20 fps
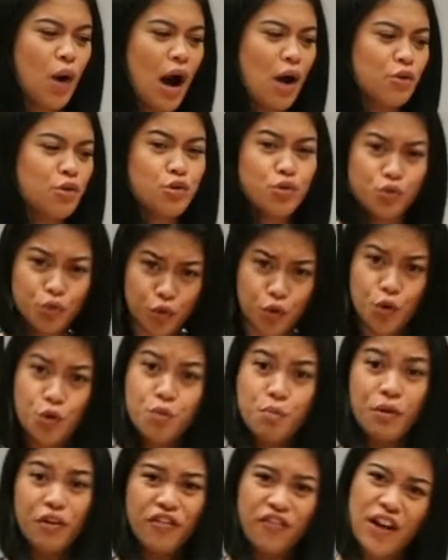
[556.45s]
how you grew
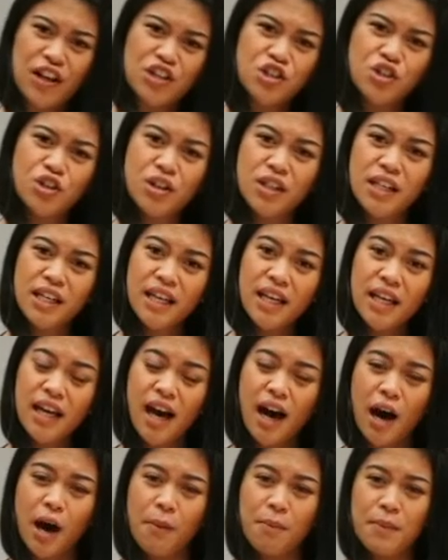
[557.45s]
professionally
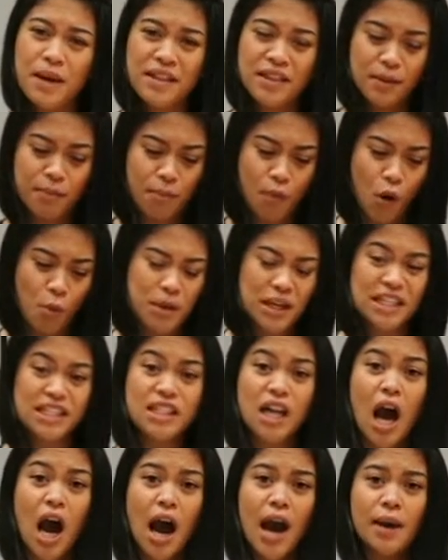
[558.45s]
in the moment in
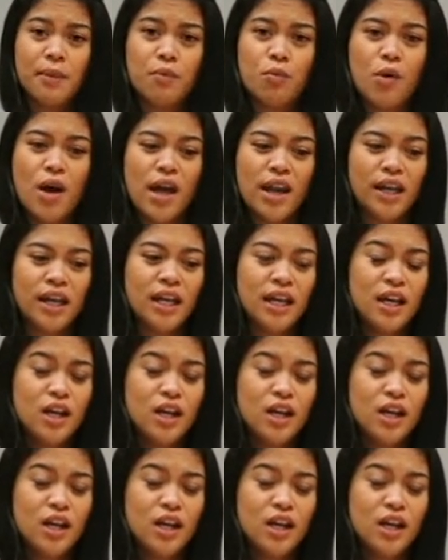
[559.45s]
time when